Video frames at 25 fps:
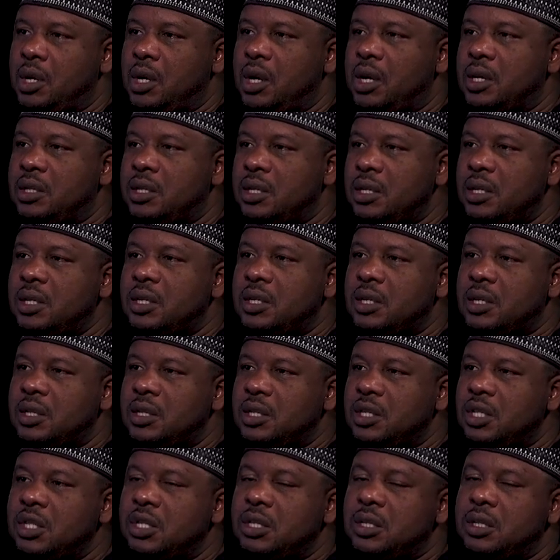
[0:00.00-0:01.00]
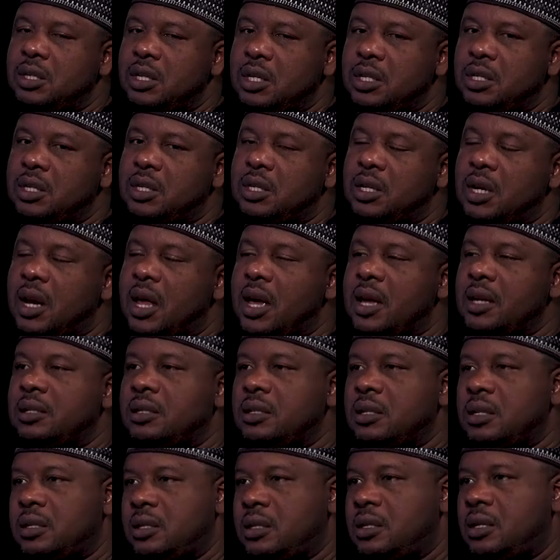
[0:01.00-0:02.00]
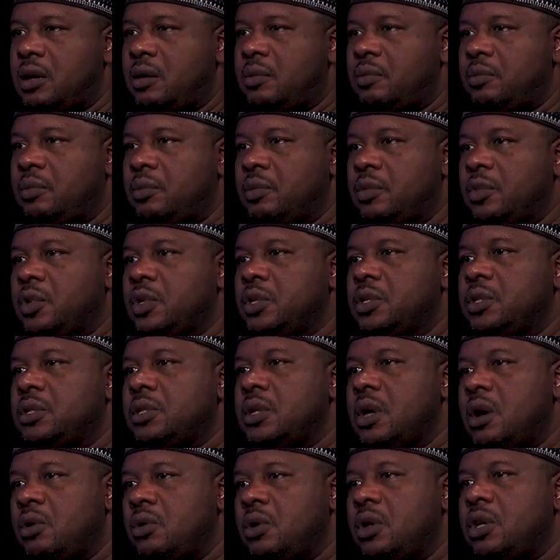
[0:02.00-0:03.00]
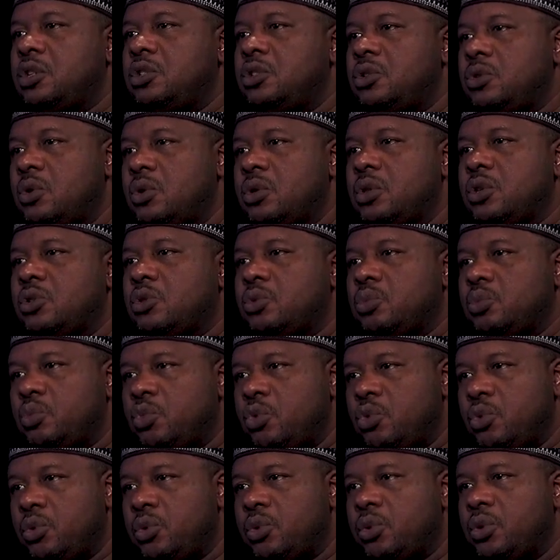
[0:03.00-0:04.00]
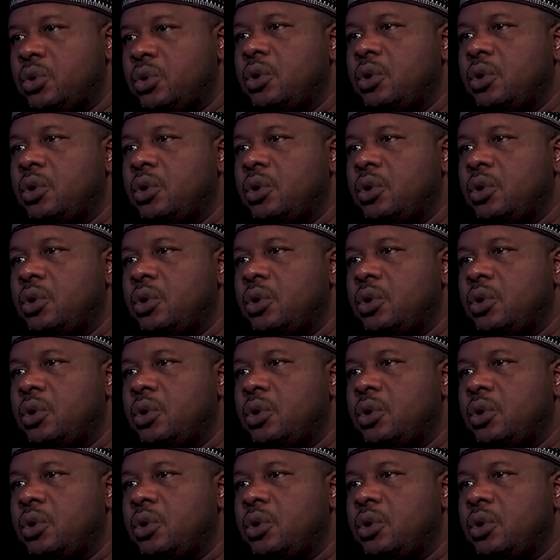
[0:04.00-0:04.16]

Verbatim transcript: a digitalized system that will ensure the smooth.